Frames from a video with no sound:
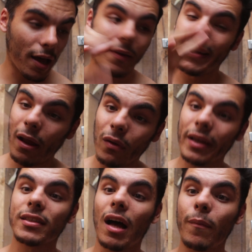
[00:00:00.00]
nail
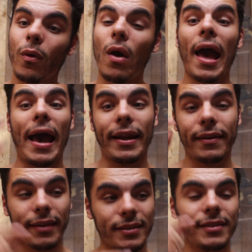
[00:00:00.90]
example,
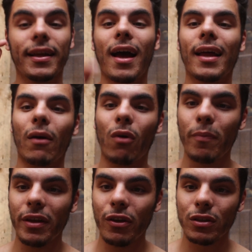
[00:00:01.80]
and this is the guy that
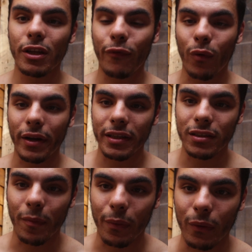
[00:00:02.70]
we'll be using for an
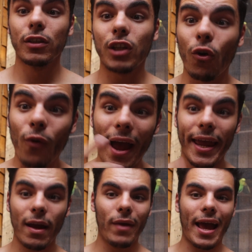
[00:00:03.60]
example. So right
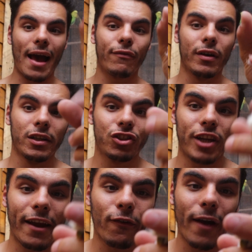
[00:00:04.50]
here we have
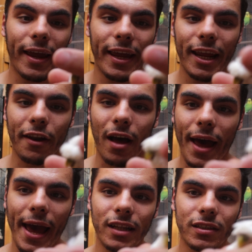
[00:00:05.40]
Cheng right here in
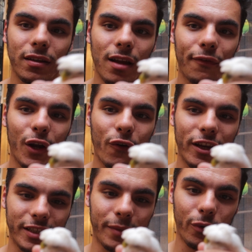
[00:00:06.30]
our hands, lovely
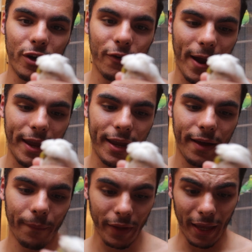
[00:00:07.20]
crested boy right here.